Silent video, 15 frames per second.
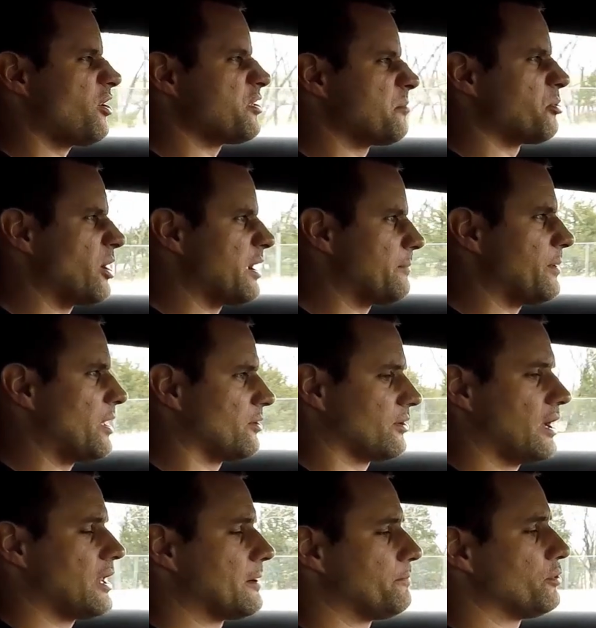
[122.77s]
the brake pedal
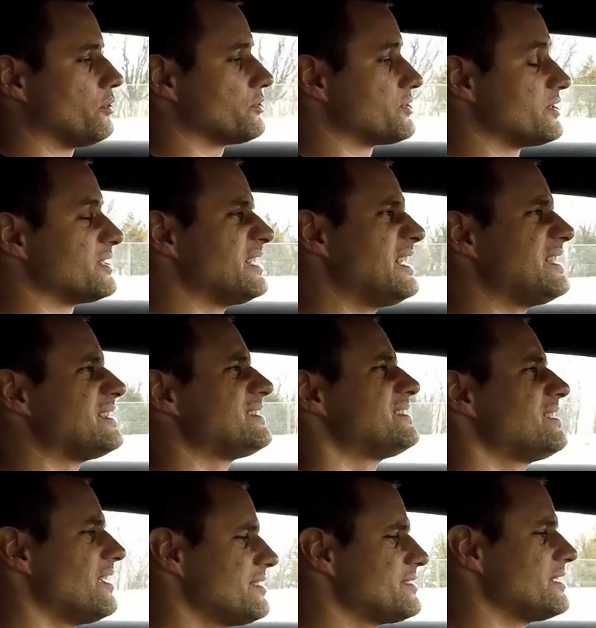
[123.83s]
kind of pulses. It
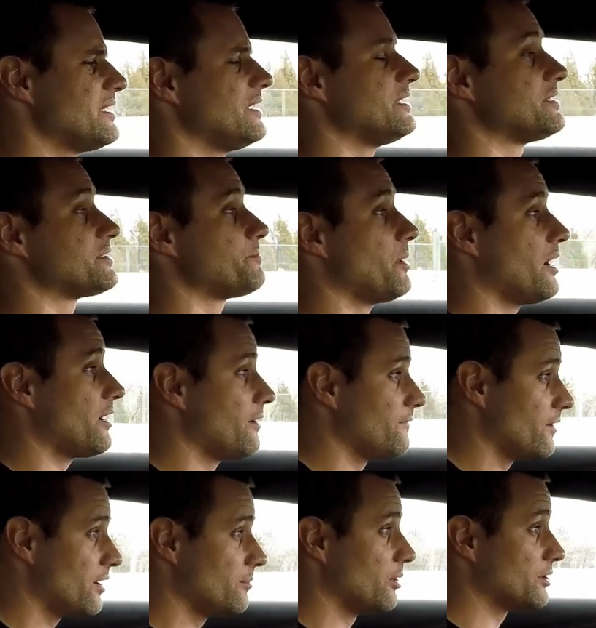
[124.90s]
doesn't inspire
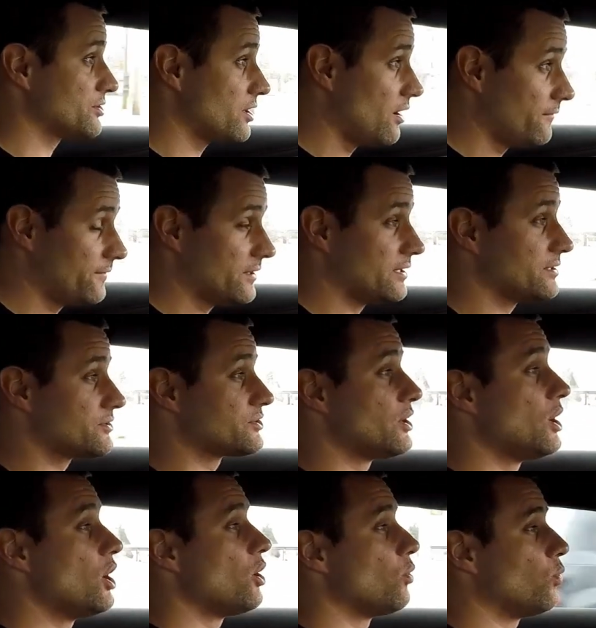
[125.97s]
very much confidence
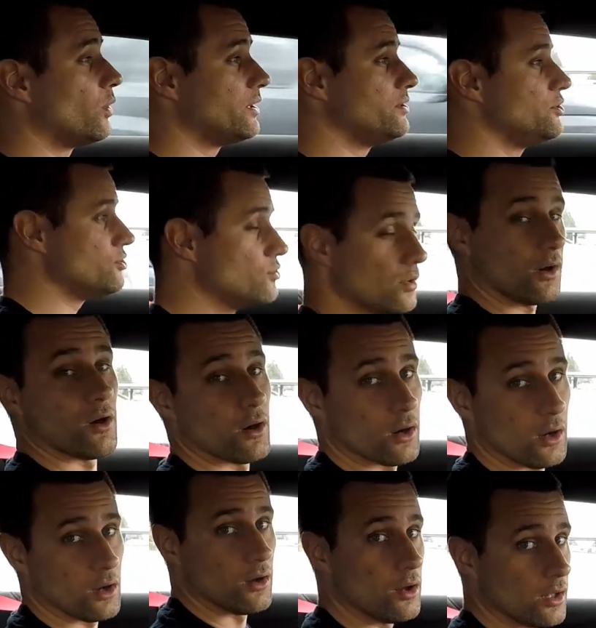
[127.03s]
when you are
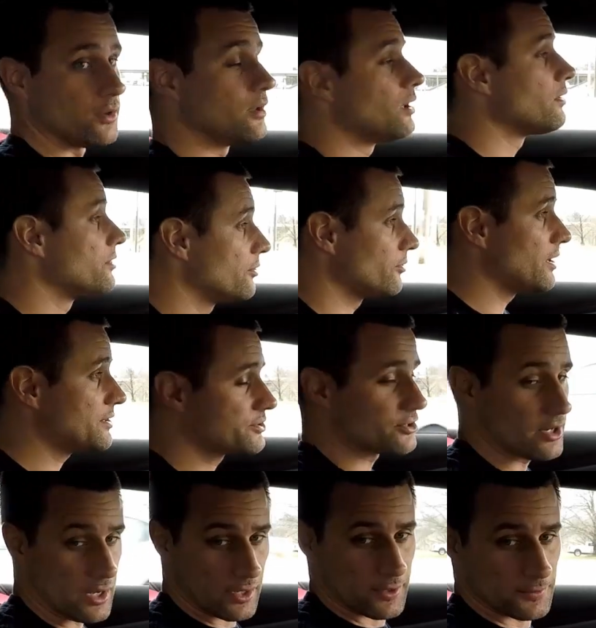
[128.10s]
on the
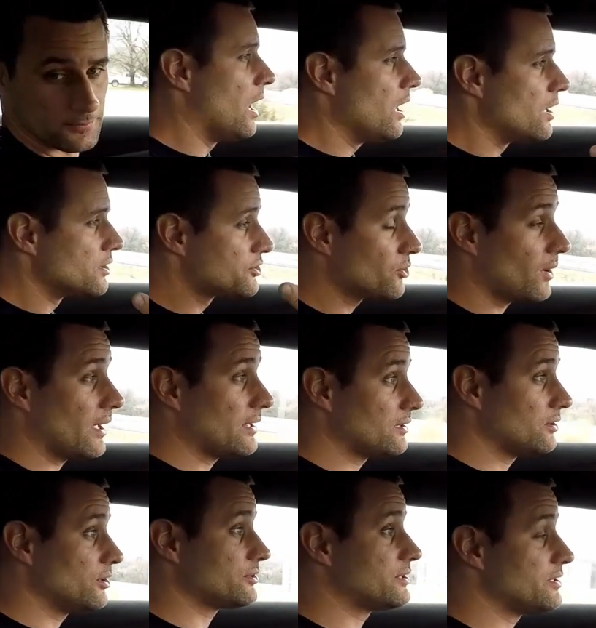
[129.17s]
racetrack. So I had
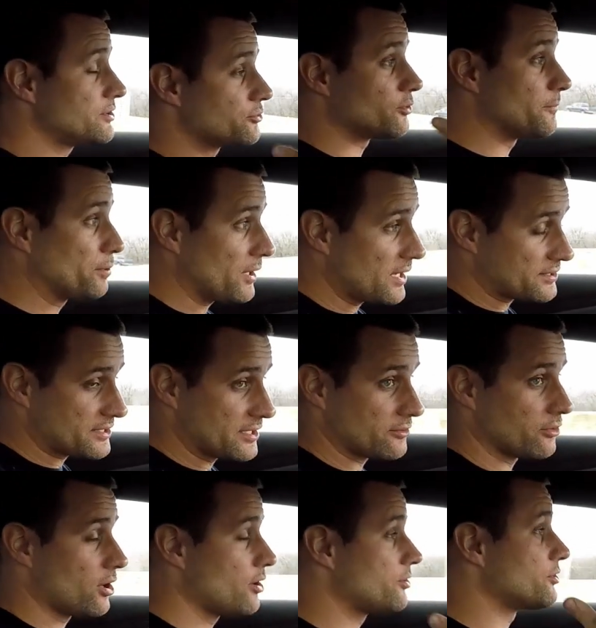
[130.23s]
looked into replacing
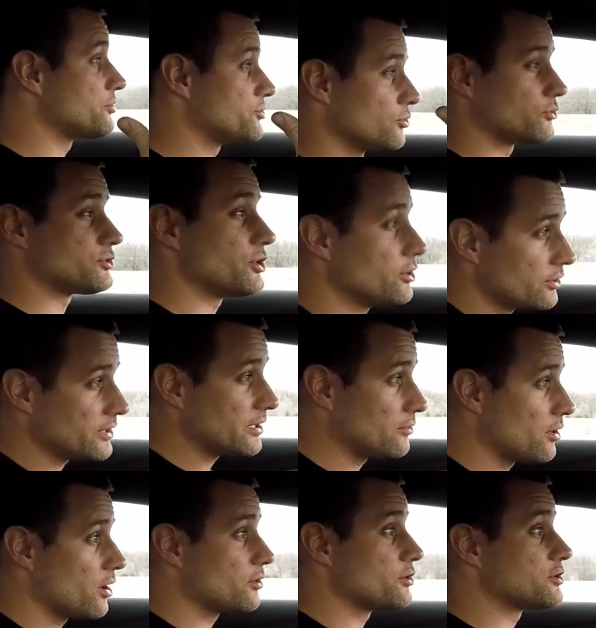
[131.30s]
rotors or turning
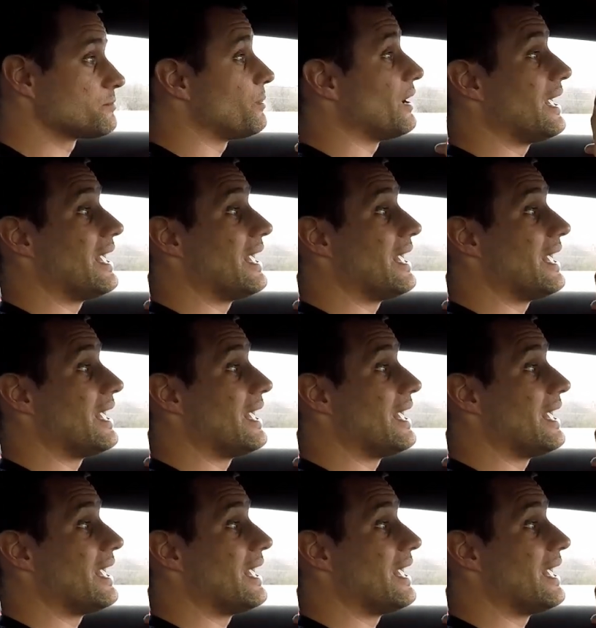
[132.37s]
rotors, but